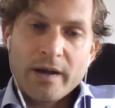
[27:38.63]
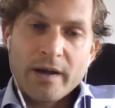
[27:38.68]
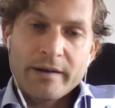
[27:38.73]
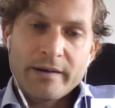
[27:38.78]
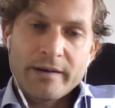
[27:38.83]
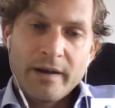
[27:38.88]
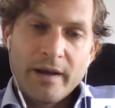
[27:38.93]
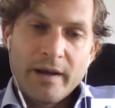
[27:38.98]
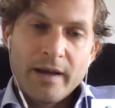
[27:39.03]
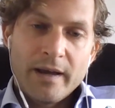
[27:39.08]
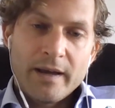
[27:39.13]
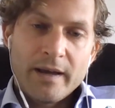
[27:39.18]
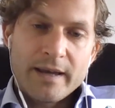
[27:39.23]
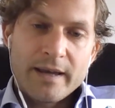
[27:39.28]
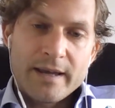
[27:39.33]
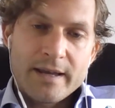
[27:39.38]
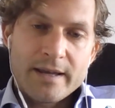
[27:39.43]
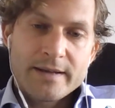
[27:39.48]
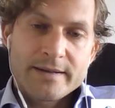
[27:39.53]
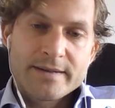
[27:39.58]
at
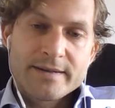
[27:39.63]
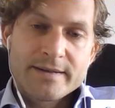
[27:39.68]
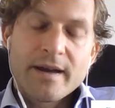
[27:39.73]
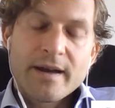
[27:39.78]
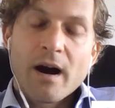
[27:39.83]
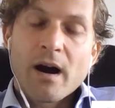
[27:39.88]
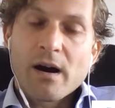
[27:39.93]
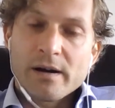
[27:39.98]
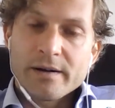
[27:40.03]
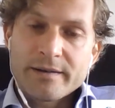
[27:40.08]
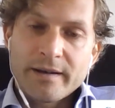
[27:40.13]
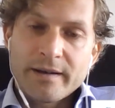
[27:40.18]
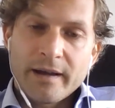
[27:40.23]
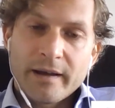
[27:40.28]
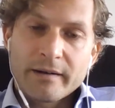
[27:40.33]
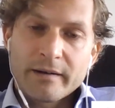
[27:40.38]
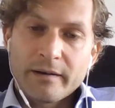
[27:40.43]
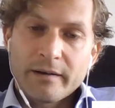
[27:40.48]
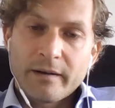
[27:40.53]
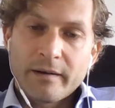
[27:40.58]
is the hard
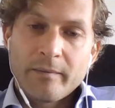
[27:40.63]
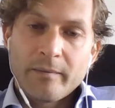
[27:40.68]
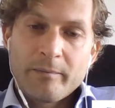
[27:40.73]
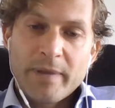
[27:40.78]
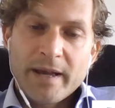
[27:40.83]
data.